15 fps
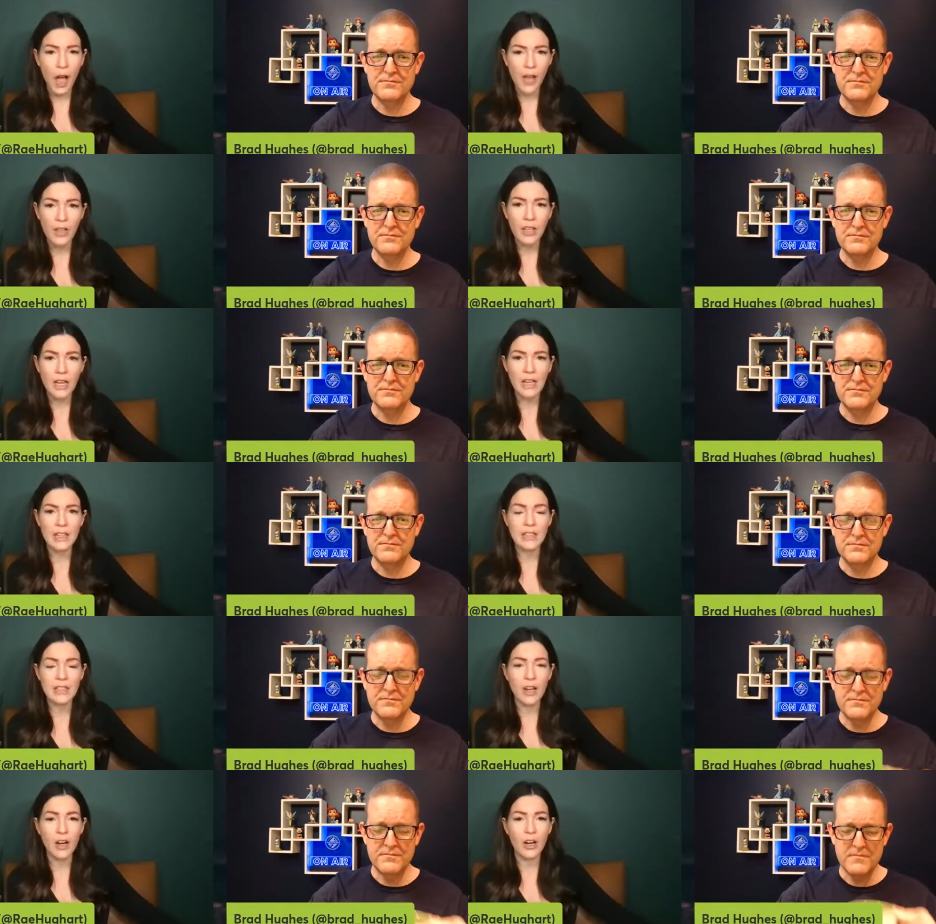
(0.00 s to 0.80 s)
Speaker 1: holidays
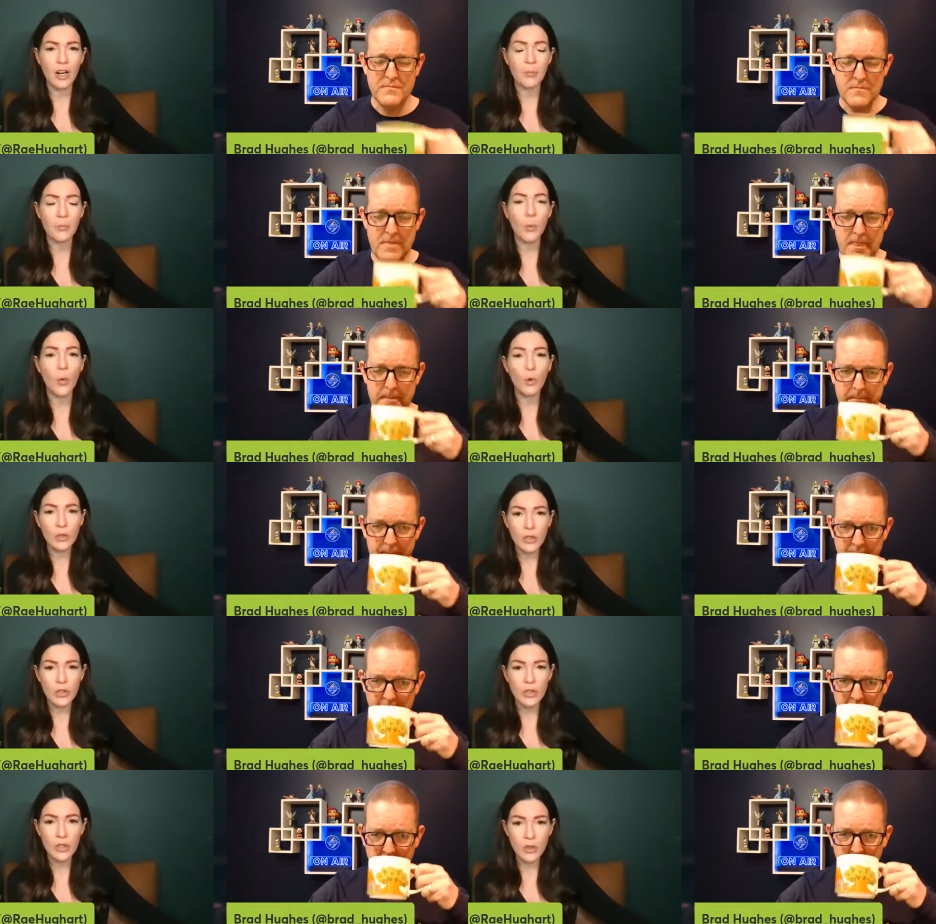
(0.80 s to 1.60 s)
that are
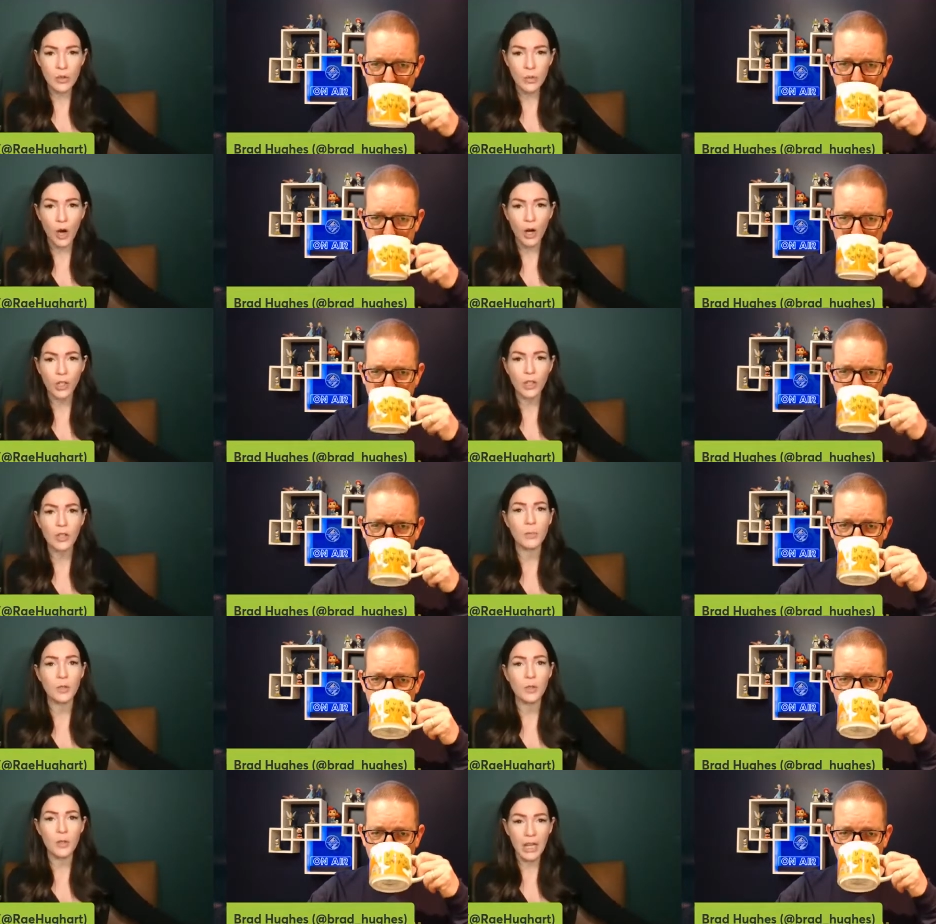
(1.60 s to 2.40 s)
important to our
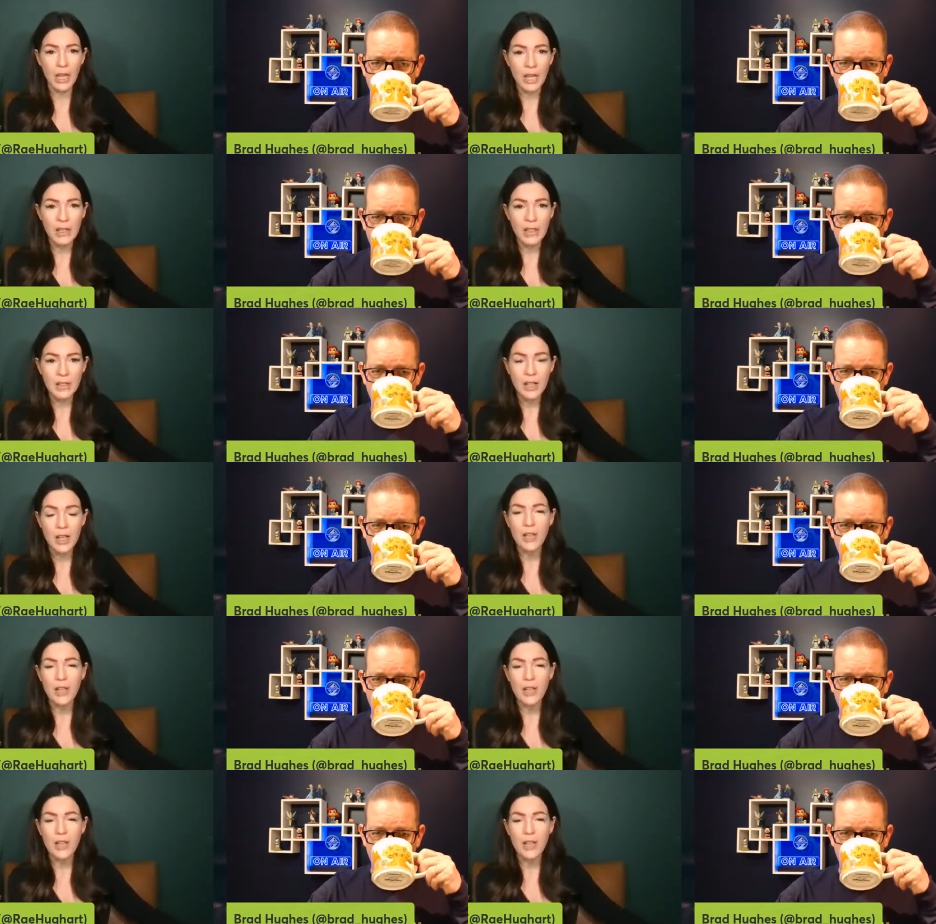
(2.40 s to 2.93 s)
communities.